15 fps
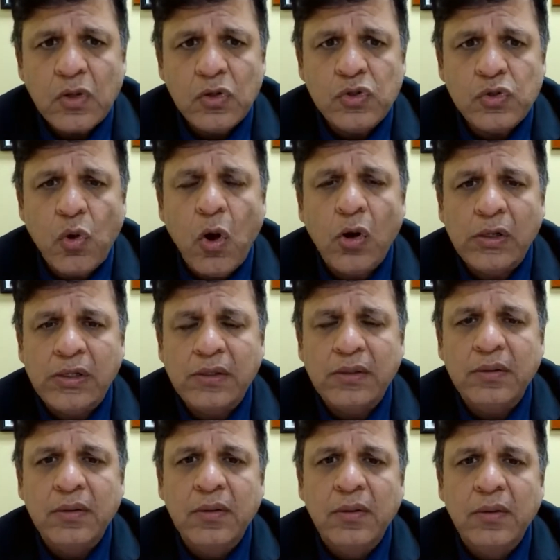Scott,
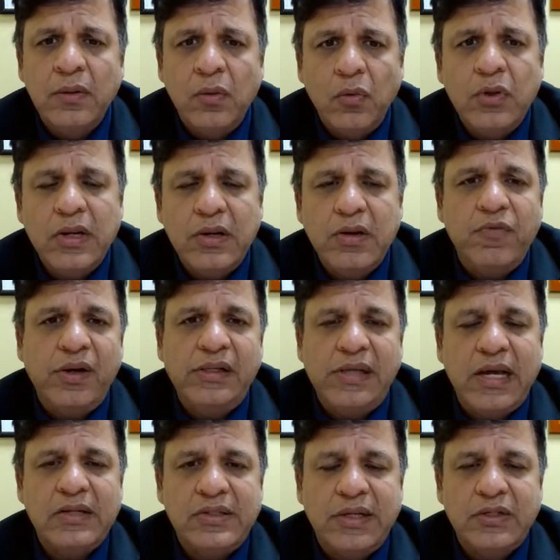who did a
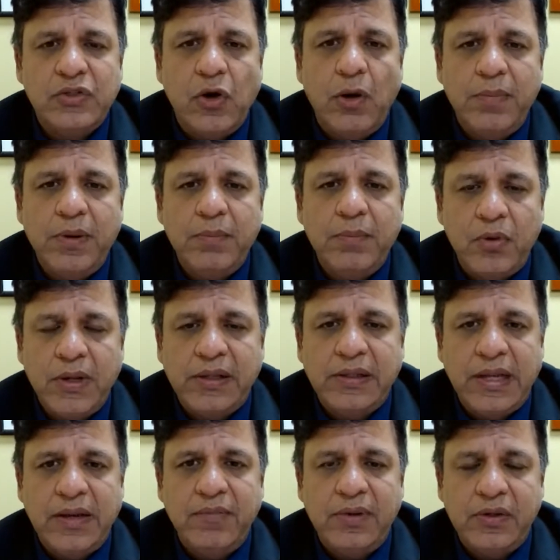fantastic job in putting
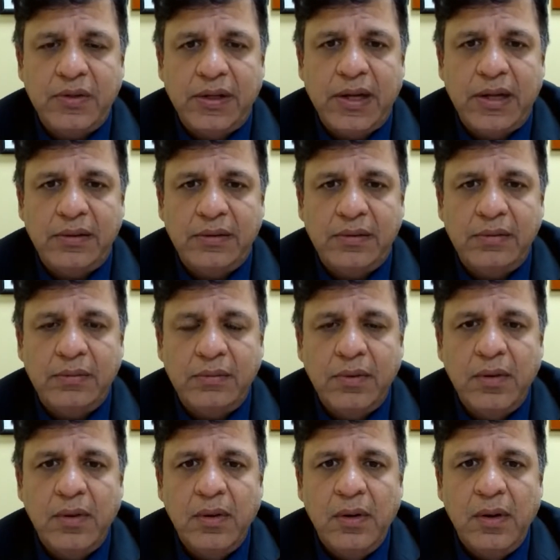the event together.
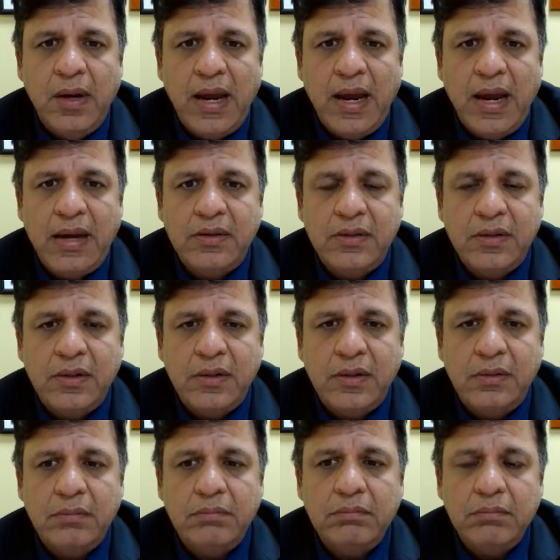And
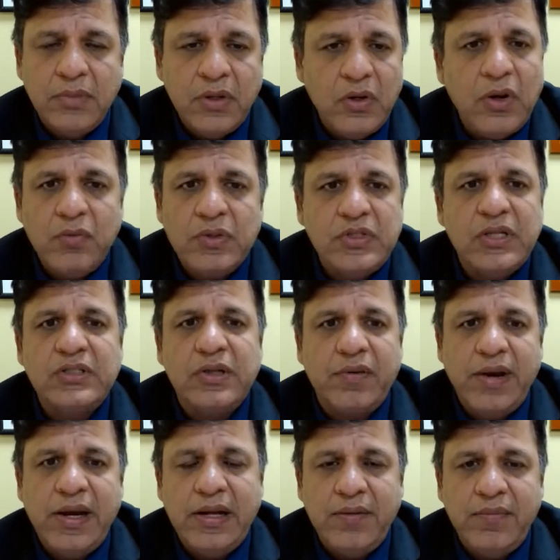it was just a
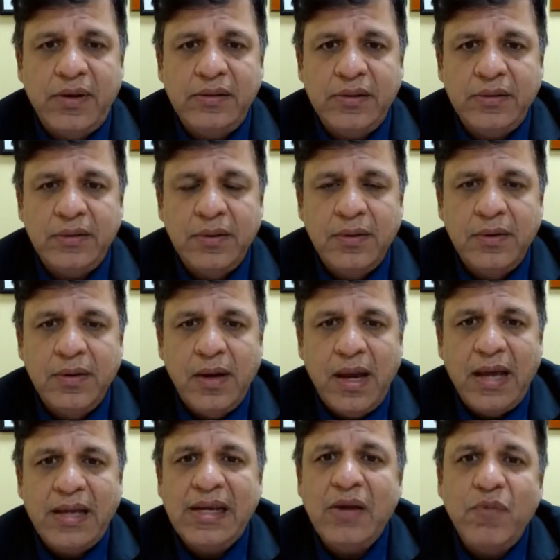great event,
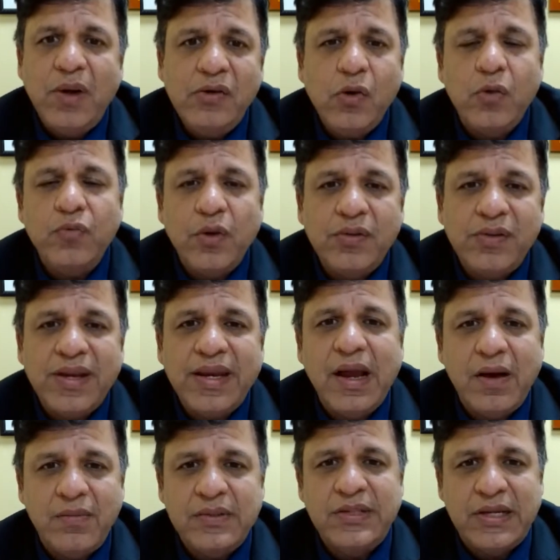and it went on for 3
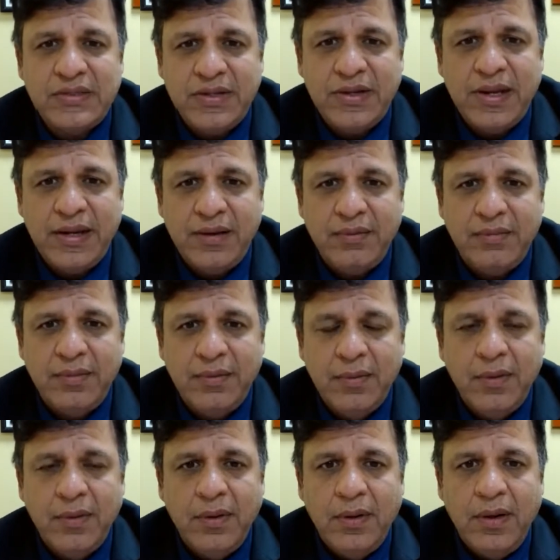hours yesterday.
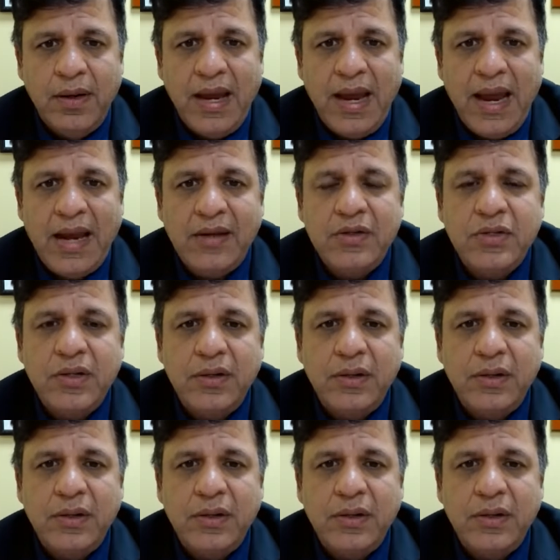And